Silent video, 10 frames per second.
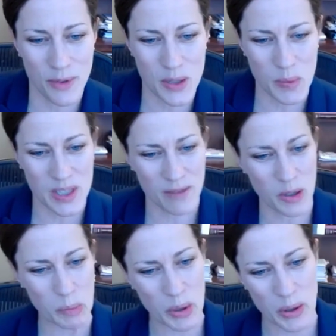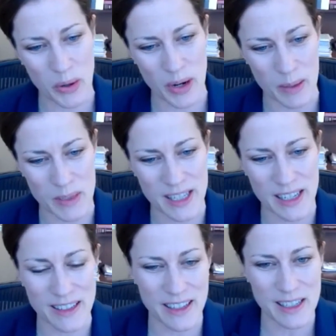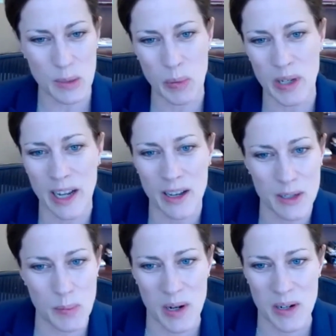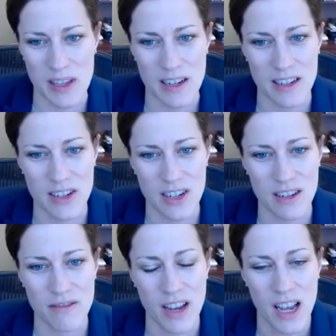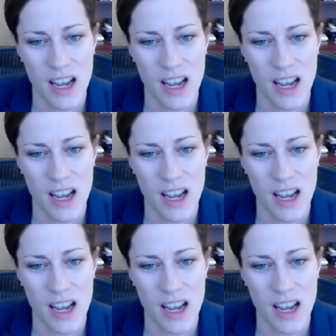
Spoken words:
for specific programs that spin out as part of the initiative.